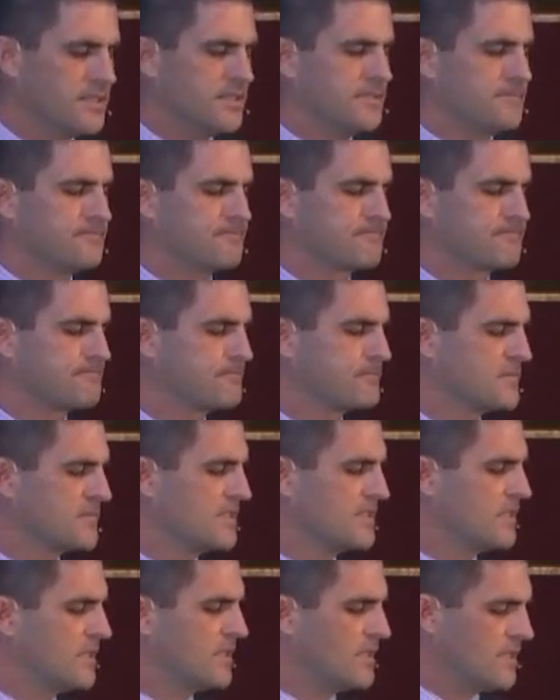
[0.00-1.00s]
Um,
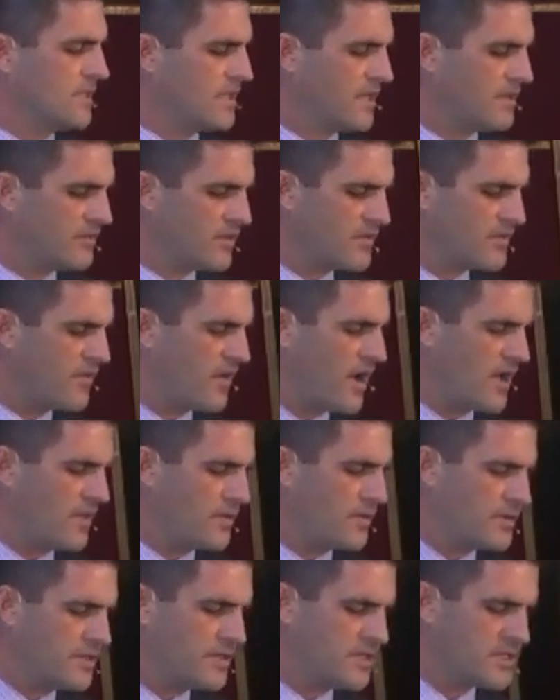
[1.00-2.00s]
Heavenly
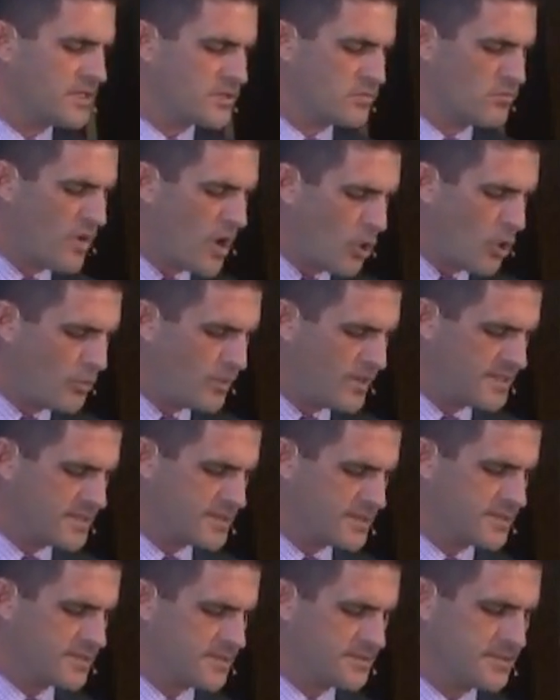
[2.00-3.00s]
Father, in this moment,
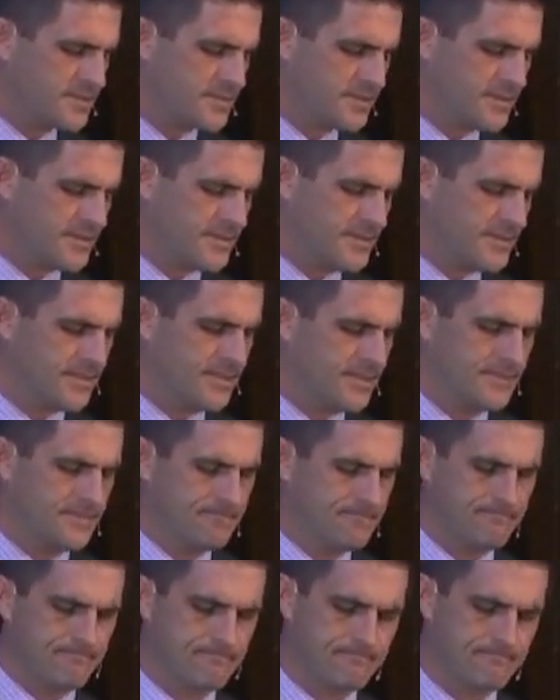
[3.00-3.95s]
um,